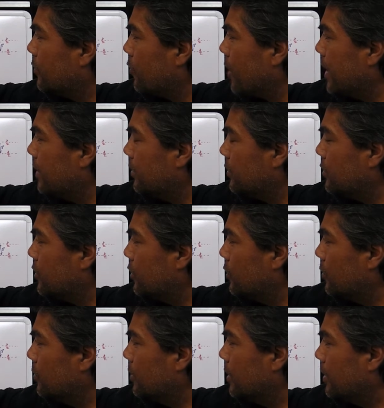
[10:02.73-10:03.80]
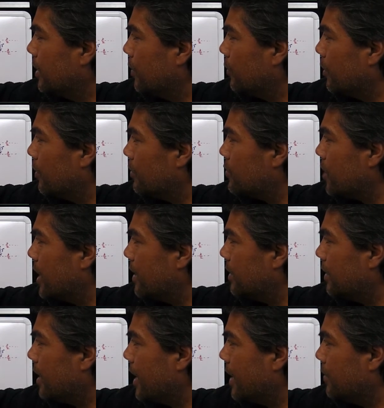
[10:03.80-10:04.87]
cradle tube that we were trying to
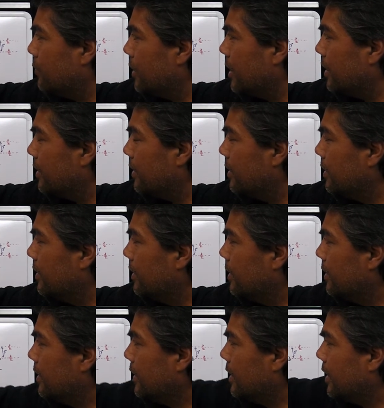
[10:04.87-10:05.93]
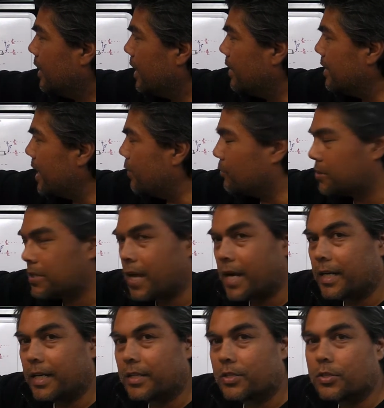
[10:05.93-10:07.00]
align with, and that was
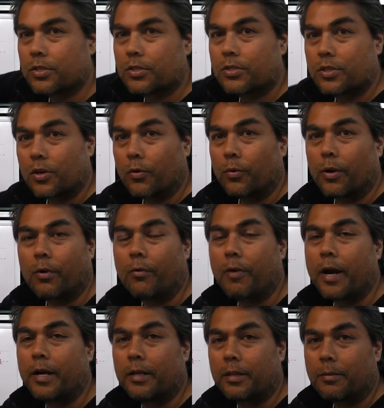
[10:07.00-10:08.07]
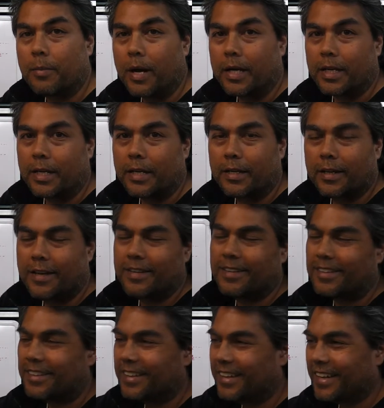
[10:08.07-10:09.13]
9 inches. So we were right on the money.
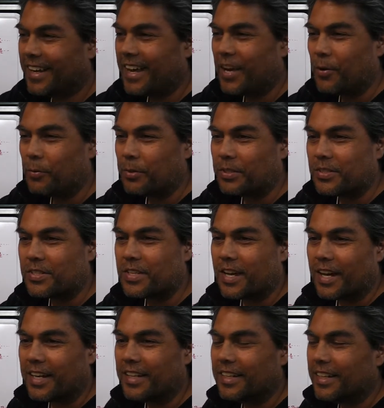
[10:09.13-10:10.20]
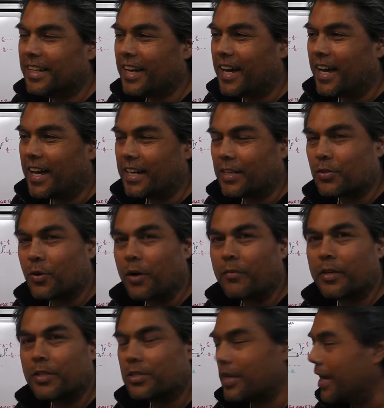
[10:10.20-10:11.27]
It was at a
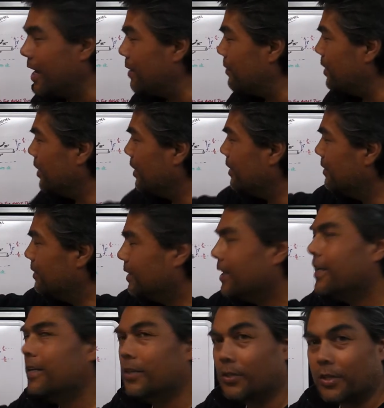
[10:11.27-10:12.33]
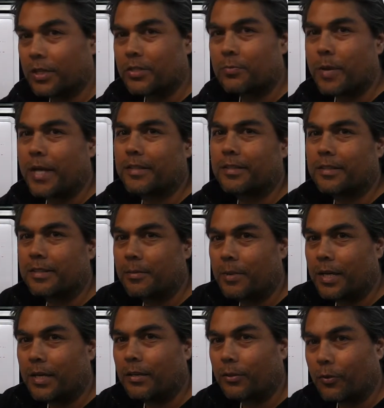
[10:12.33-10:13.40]
12-inch diameter, you'd expect it to
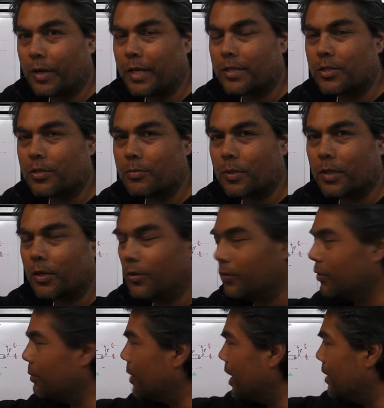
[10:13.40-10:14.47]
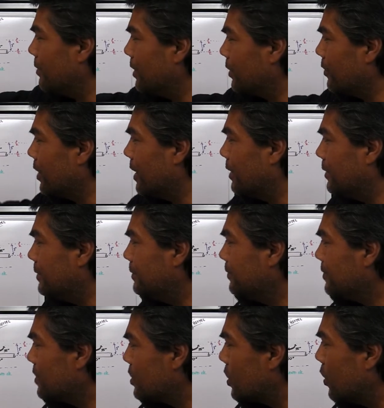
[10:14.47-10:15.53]
be 3 inches below the bottom of the cradle.
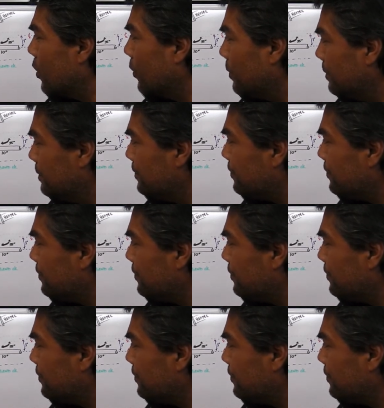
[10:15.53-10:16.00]
So